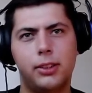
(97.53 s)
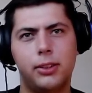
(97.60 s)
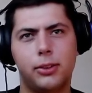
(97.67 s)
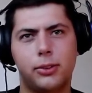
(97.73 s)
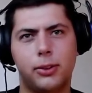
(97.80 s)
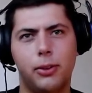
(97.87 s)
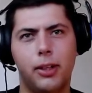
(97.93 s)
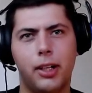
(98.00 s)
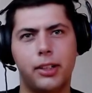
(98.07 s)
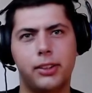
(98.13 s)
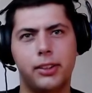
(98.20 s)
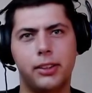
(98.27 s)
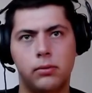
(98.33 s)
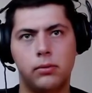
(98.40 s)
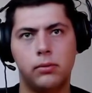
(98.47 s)
looks cool,
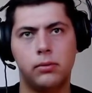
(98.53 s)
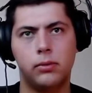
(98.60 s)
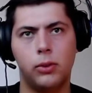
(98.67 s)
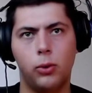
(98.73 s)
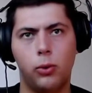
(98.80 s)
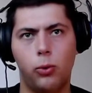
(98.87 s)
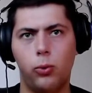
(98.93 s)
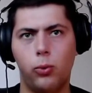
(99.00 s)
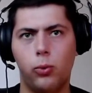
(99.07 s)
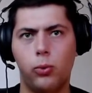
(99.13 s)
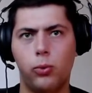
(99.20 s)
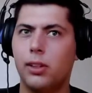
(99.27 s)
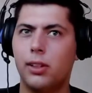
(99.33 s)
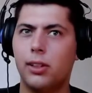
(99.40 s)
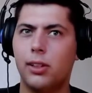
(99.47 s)
actually. Ooh.
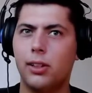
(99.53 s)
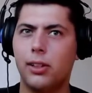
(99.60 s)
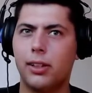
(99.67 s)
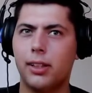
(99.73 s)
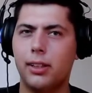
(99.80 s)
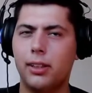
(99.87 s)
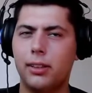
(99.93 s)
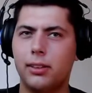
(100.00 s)
Okay.